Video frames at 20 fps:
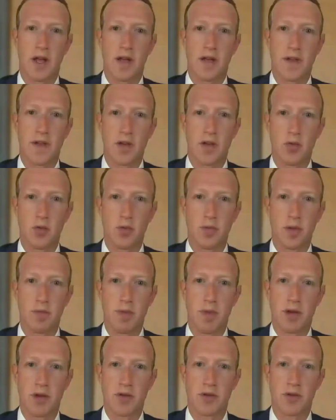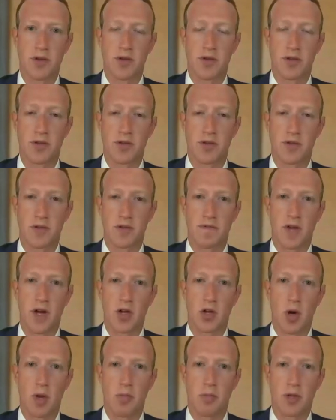I think it would be better to
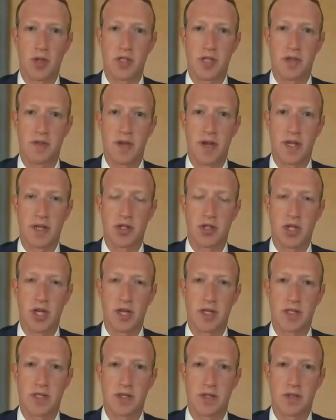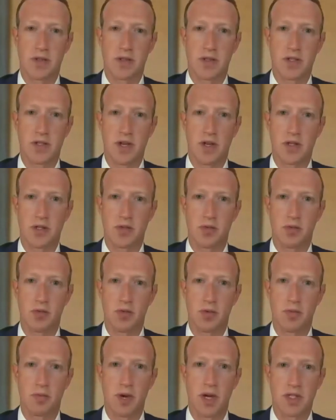follow up once I've had a chance to discuss
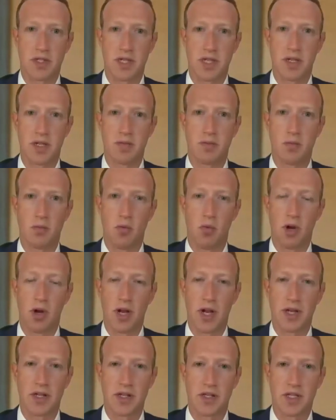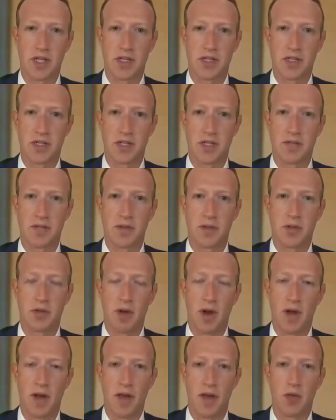with my team what any sensitivity
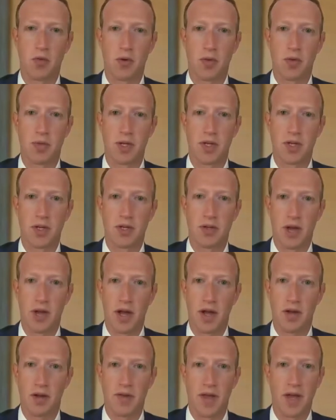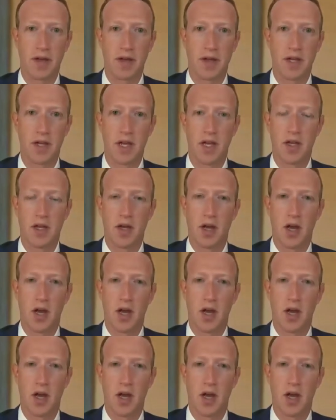around that would be that